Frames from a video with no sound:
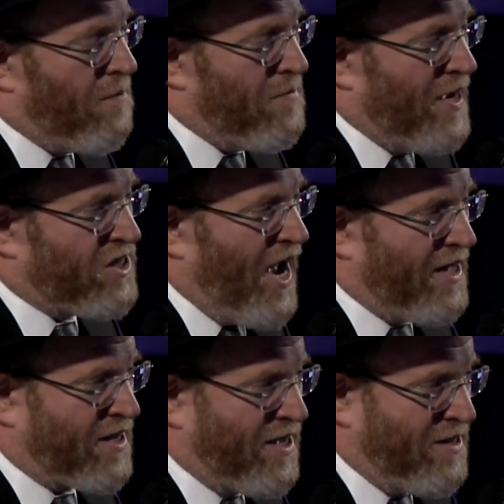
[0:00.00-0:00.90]
a
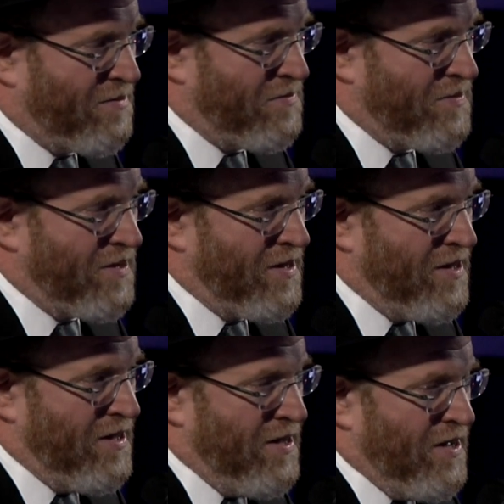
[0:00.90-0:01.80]
Shadchan.
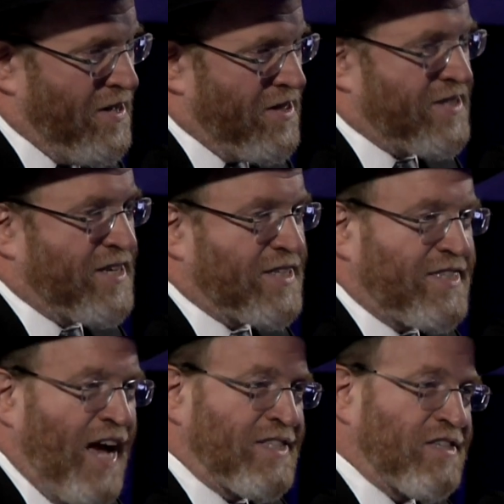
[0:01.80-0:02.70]
The
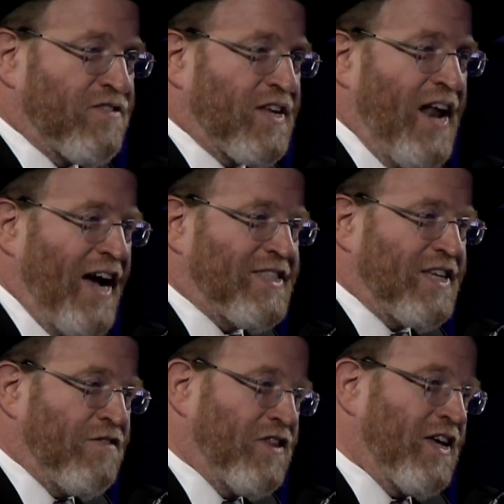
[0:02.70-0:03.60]
success of tonight's
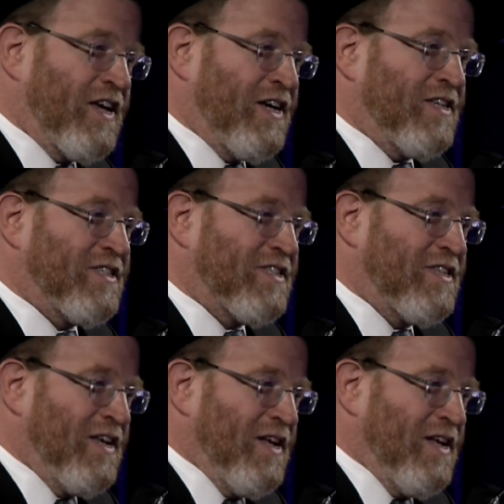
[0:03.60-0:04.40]
evening is